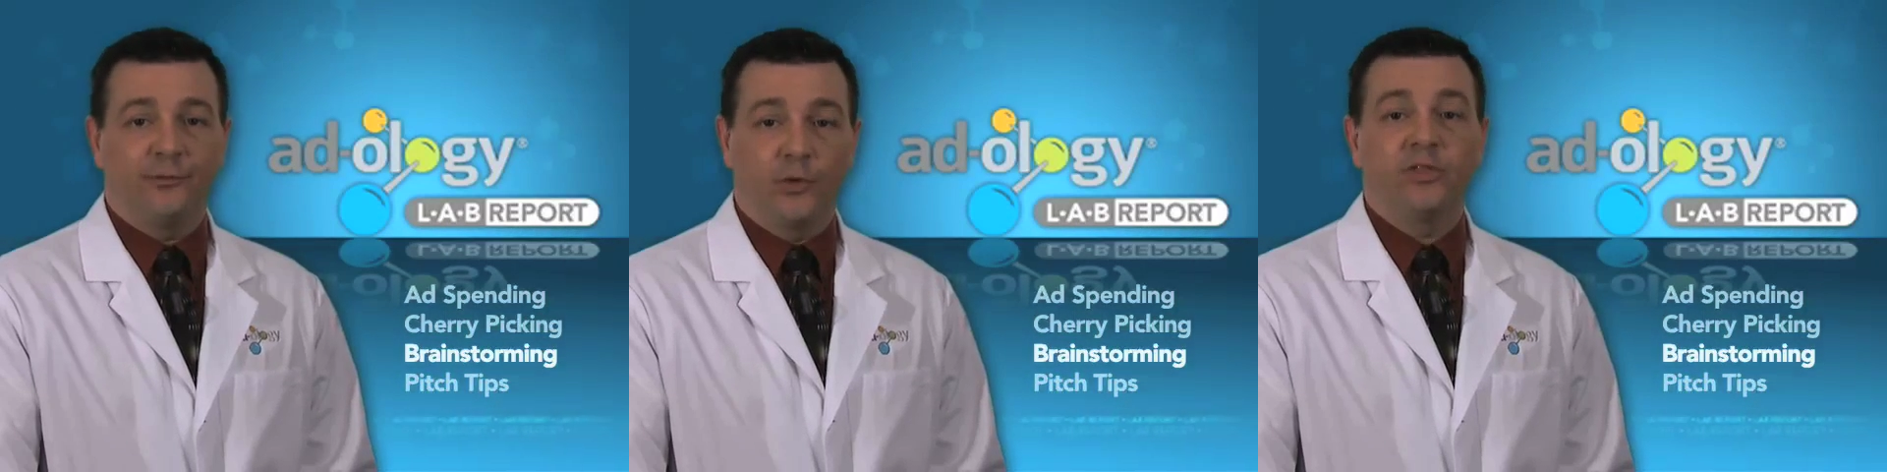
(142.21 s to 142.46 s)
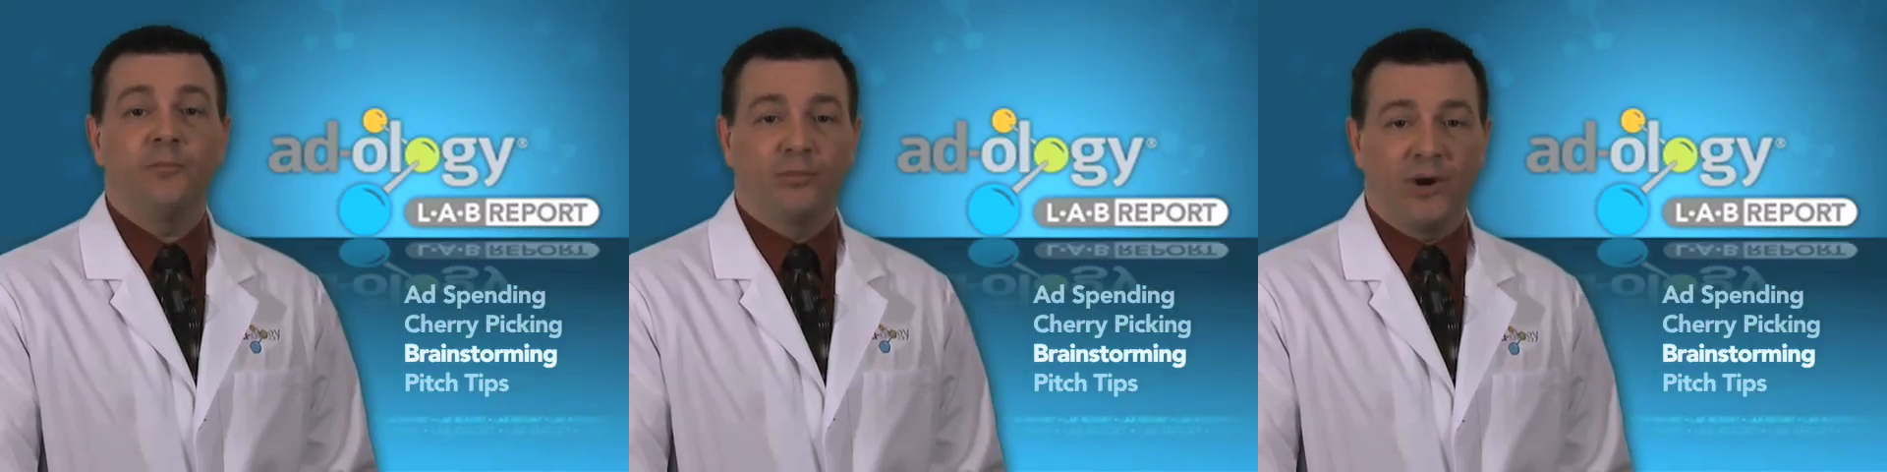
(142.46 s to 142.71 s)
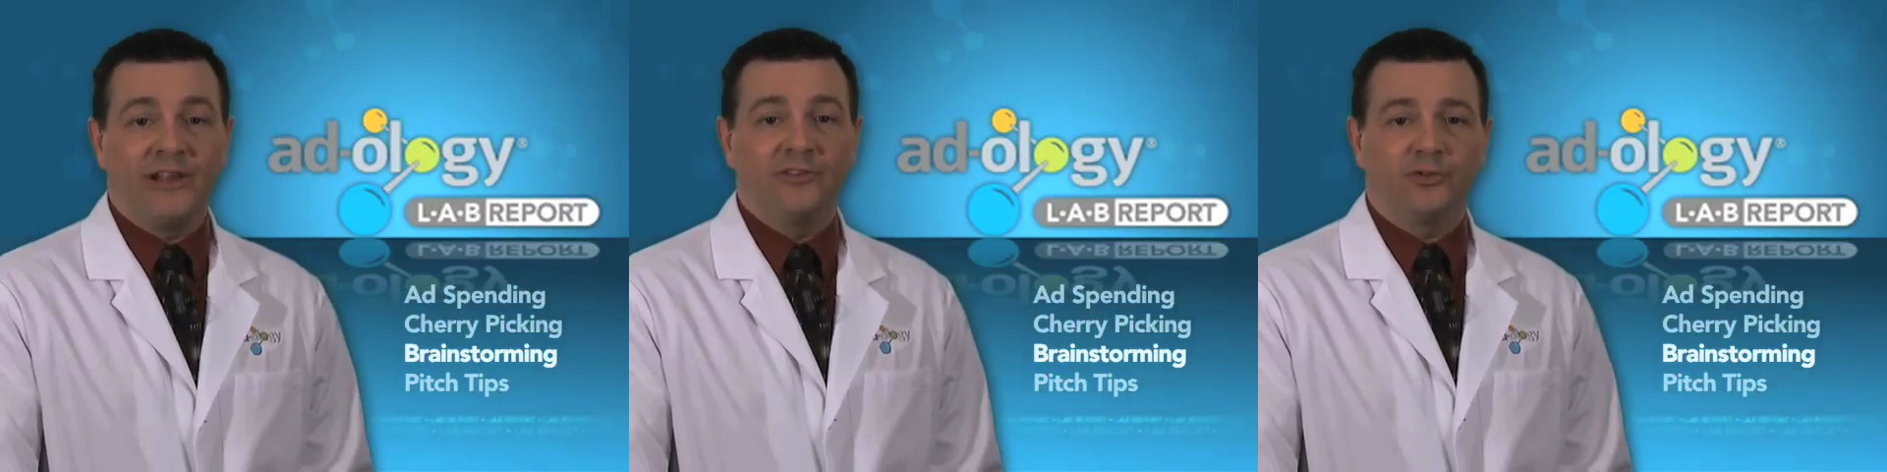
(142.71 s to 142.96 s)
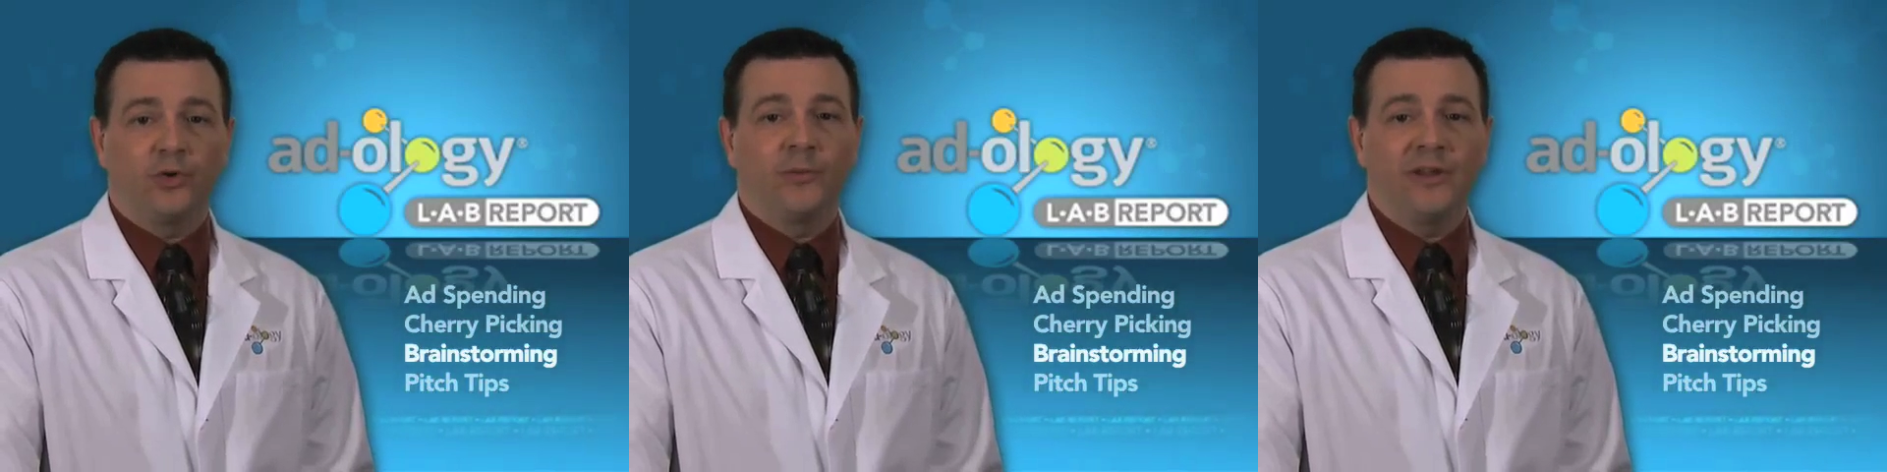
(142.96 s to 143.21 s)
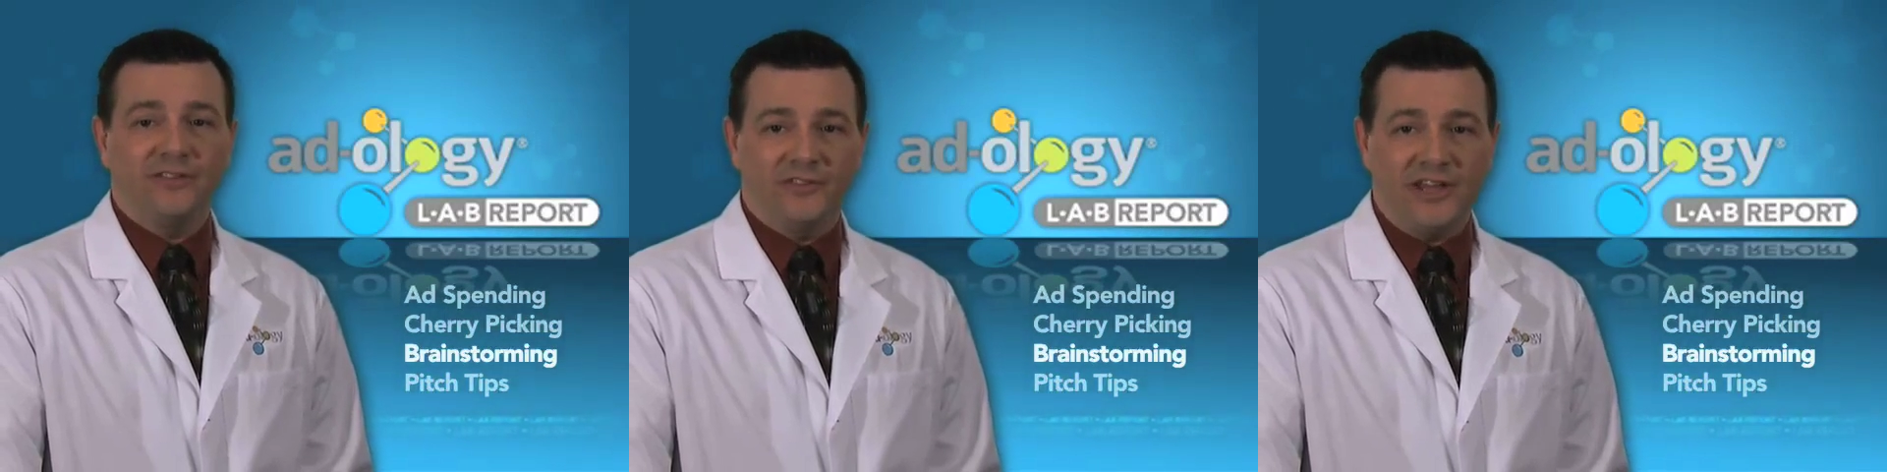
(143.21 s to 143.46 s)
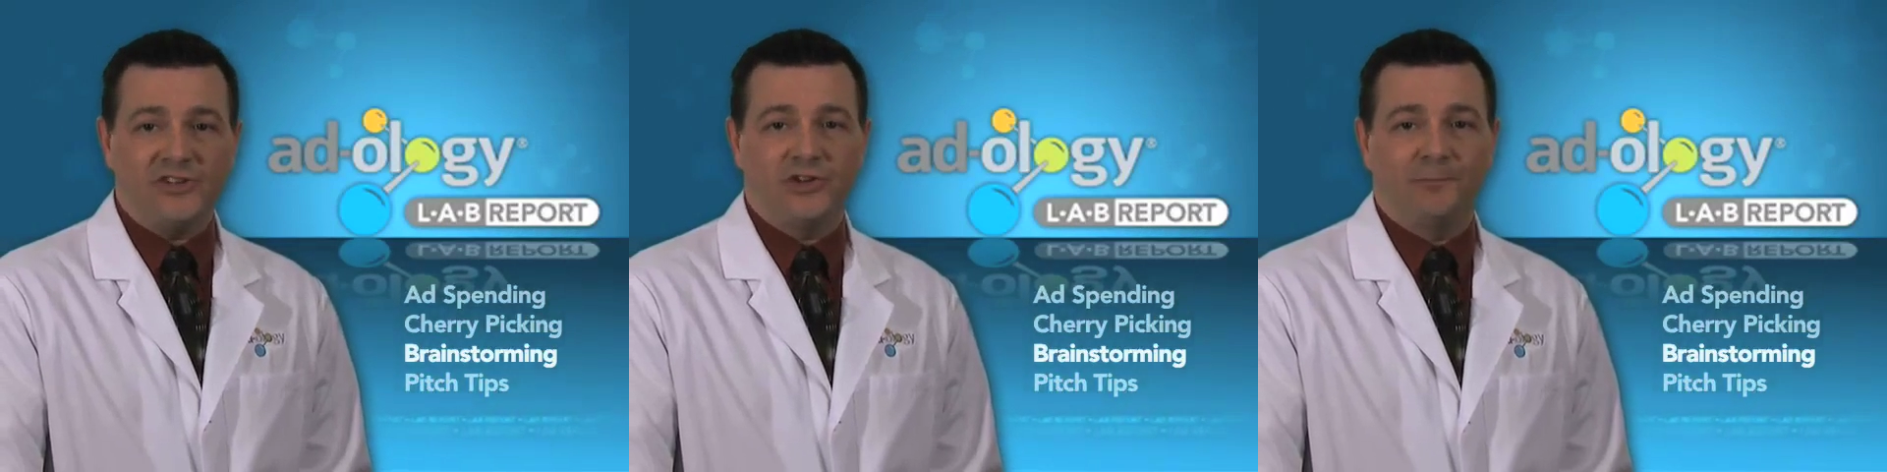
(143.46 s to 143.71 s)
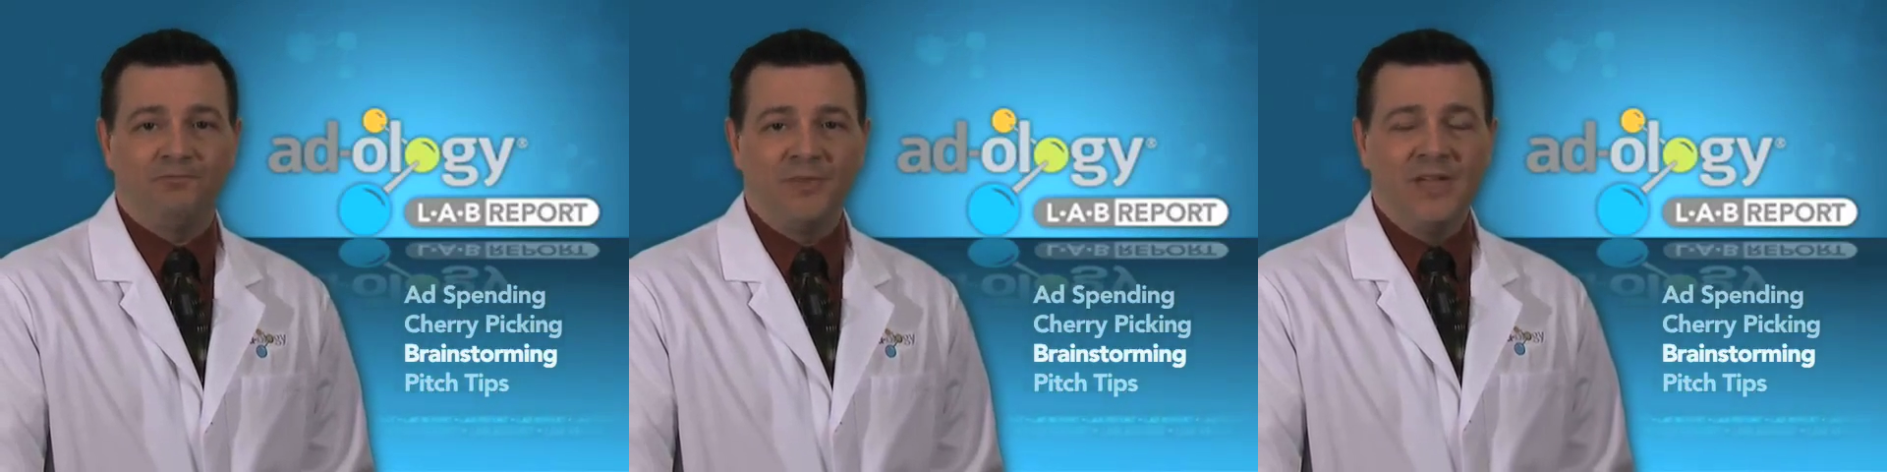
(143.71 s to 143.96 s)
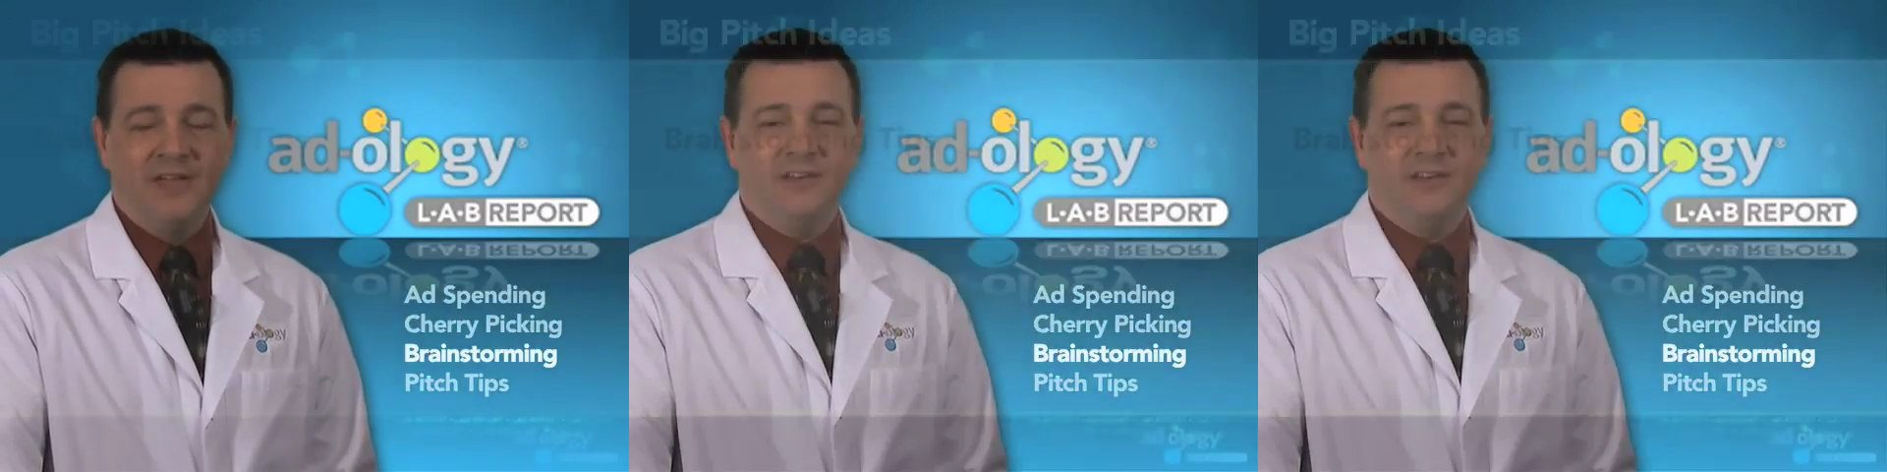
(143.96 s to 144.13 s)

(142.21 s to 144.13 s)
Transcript: for the brainstorming session.